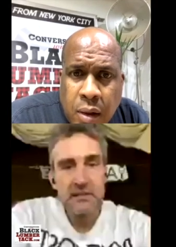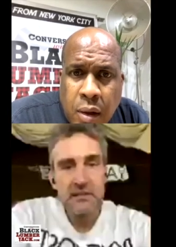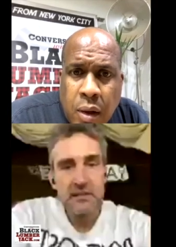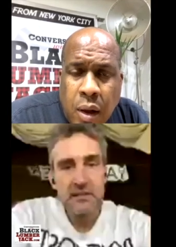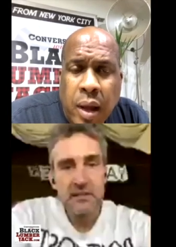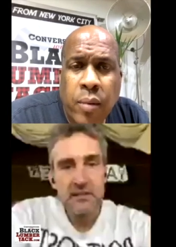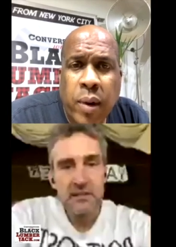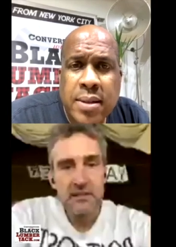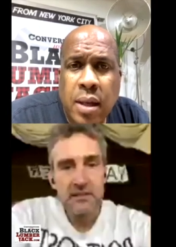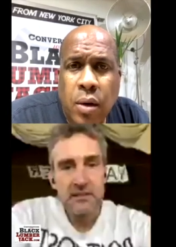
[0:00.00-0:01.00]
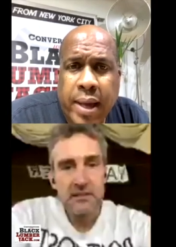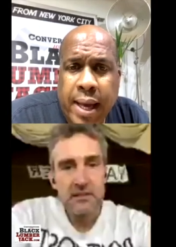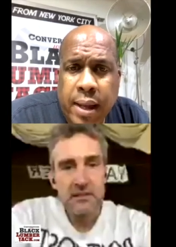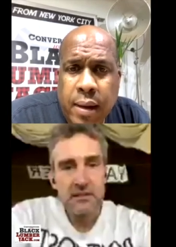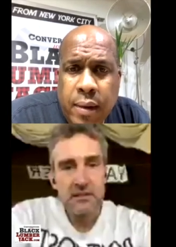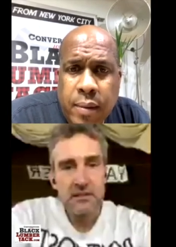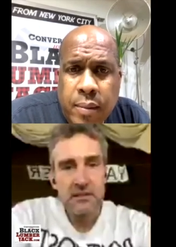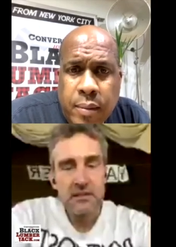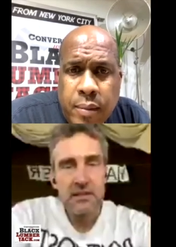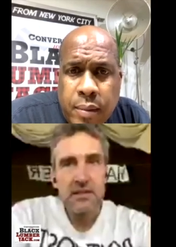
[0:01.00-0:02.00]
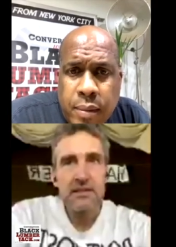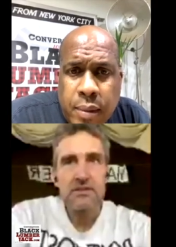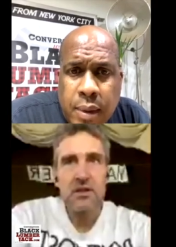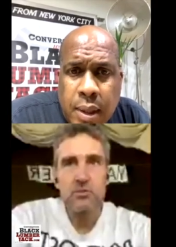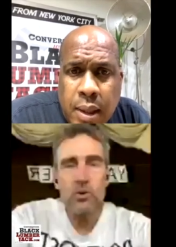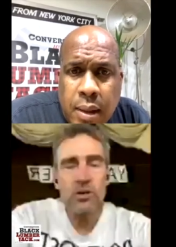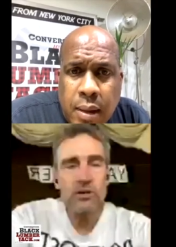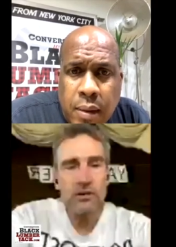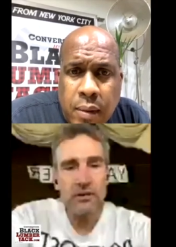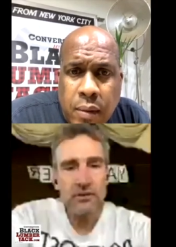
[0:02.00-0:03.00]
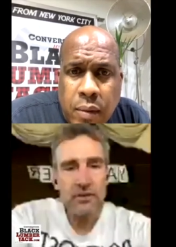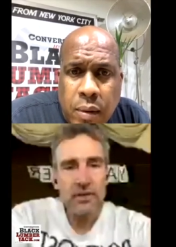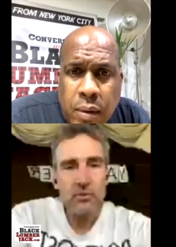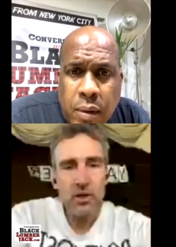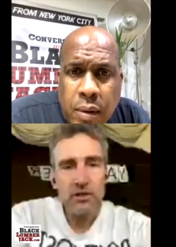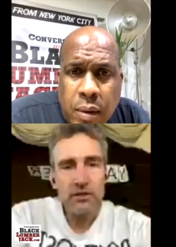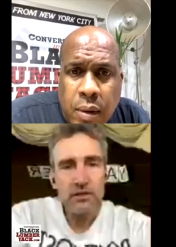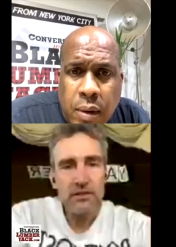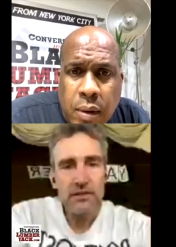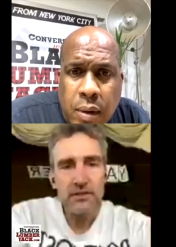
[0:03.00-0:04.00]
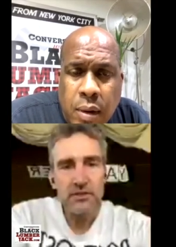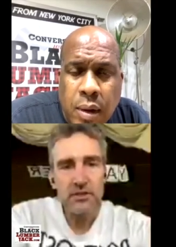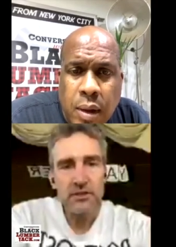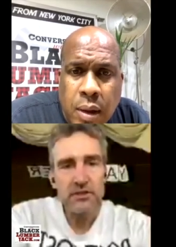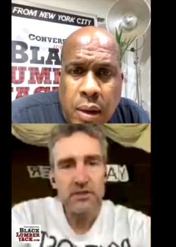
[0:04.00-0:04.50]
Speaker 1: And where's it located?
Speaker 2: It's on Walker, 38 Walker, near Church.